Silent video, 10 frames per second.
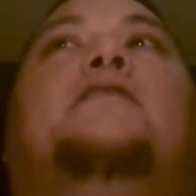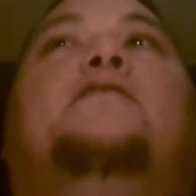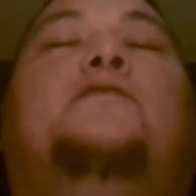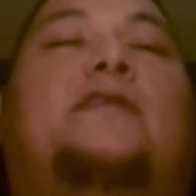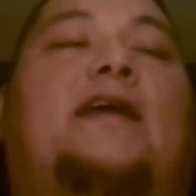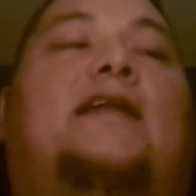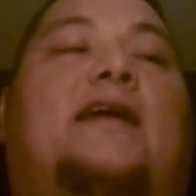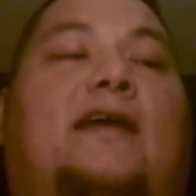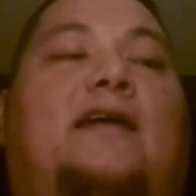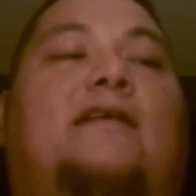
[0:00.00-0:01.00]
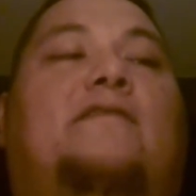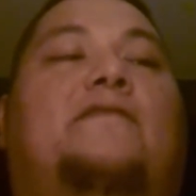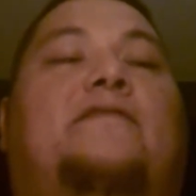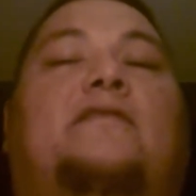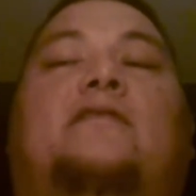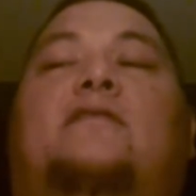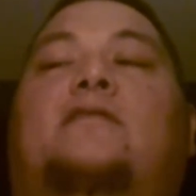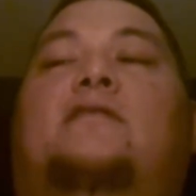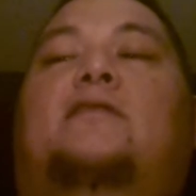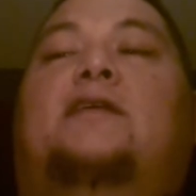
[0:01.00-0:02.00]
You can't have
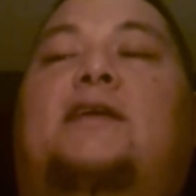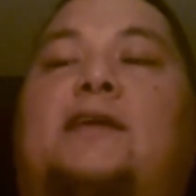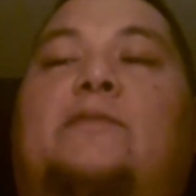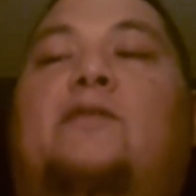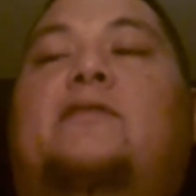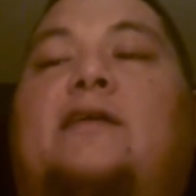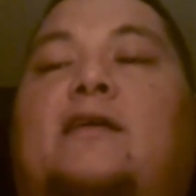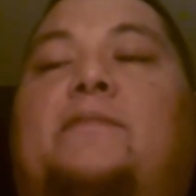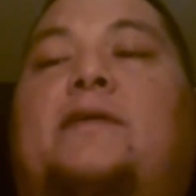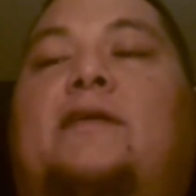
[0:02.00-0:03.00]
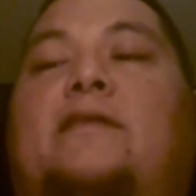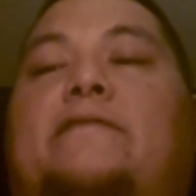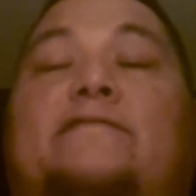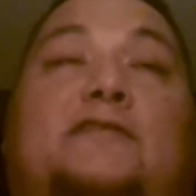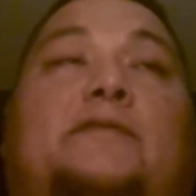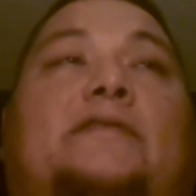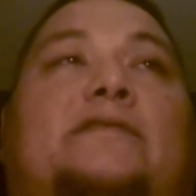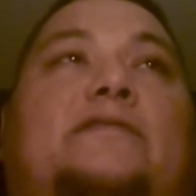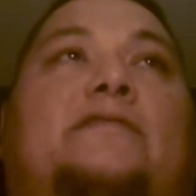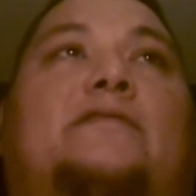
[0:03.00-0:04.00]
chemotherapy
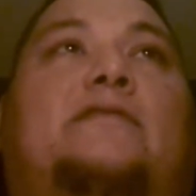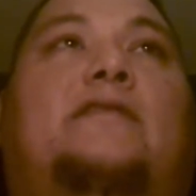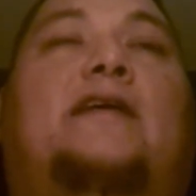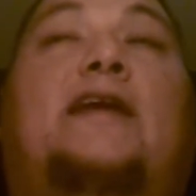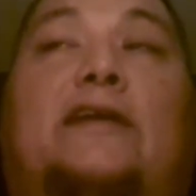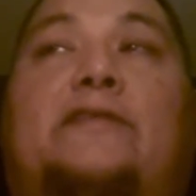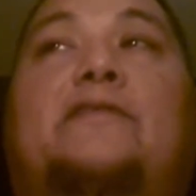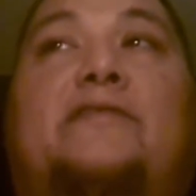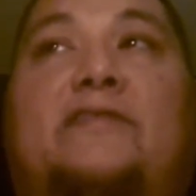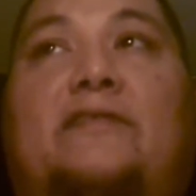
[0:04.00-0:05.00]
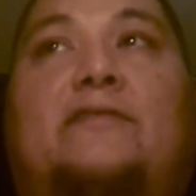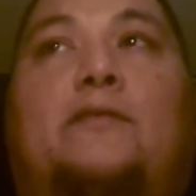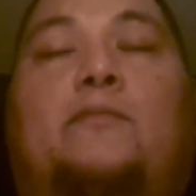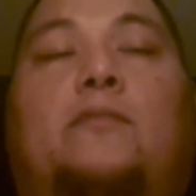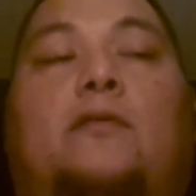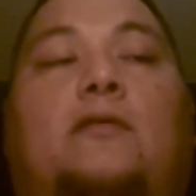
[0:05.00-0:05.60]
fluids in your system